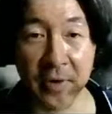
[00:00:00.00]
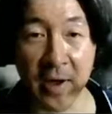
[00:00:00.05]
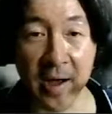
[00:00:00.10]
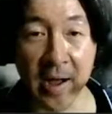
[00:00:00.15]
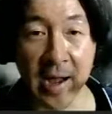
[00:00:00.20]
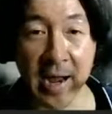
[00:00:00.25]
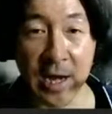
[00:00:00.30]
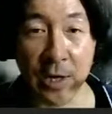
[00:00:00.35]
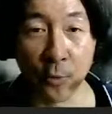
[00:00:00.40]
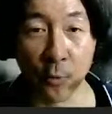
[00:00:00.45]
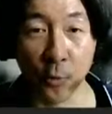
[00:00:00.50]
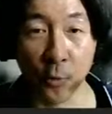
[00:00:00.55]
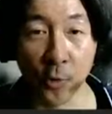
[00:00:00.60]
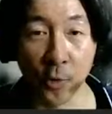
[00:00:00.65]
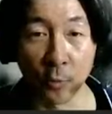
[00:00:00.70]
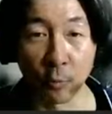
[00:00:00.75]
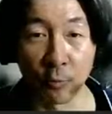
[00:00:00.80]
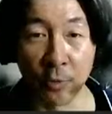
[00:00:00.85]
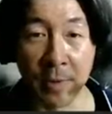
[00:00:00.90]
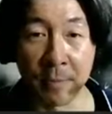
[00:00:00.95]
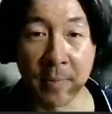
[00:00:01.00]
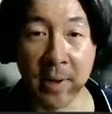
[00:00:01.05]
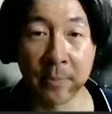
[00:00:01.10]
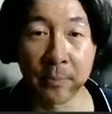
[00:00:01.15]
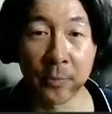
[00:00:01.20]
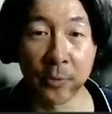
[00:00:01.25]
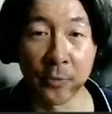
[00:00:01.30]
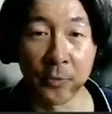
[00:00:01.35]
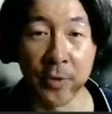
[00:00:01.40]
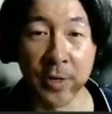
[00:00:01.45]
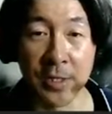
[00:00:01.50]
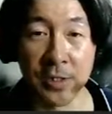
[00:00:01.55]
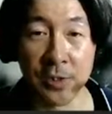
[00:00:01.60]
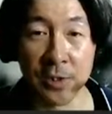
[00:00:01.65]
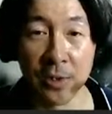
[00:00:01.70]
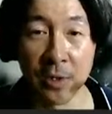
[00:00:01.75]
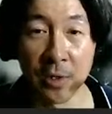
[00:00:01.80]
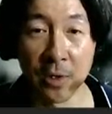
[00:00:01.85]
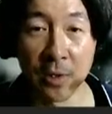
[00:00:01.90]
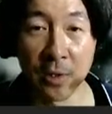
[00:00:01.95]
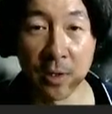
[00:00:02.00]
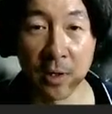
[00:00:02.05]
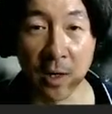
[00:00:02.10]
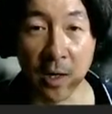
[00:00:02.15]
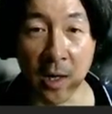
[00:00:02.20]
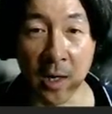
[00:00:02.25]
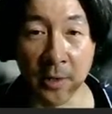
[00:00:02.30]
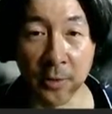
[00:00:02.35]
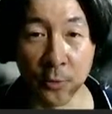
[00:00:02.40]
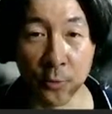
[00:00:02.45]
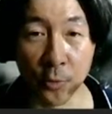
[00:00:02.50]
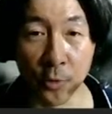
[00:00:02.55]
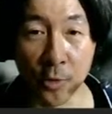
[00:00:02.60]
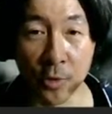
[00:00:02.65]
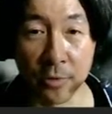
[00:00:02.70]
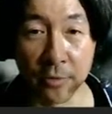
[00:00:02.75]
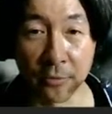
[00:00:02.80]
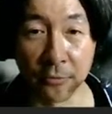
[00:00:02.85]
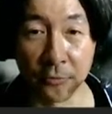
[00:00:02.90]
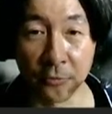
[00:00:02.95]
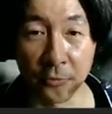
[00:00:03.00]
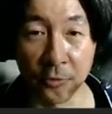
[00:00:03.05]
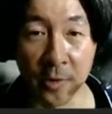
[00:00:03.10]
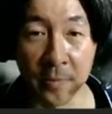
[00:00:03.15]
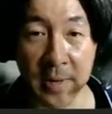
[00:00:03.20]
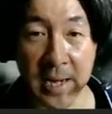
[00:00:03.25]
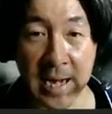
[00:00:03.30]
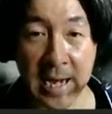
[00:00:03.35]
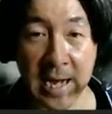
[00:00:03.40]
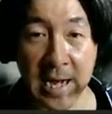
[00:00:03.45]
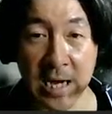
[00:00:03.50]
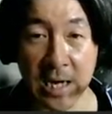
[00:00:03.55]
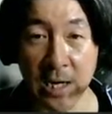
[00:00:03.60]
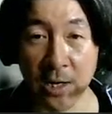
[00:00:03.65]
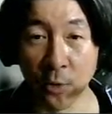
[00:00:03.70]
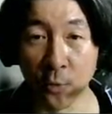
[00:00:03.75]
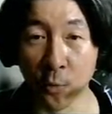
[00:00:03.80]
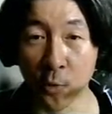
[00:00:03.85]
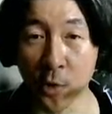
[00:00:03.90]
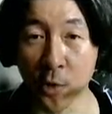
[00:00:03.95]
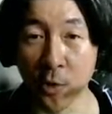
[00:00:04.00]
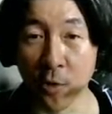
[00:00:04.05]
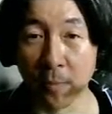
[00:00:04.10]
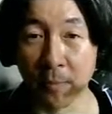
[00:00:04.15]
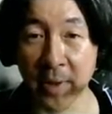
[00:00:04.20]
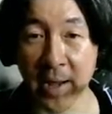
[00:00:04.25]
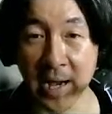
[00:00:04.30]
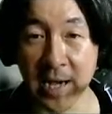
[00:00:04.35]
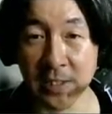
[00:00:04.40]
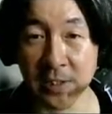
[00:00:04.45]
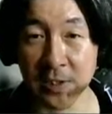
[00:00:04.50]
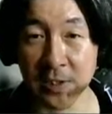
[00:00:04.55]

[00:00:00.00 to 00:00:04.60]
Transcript: I, quote, remember this, unquote, from a, quote, past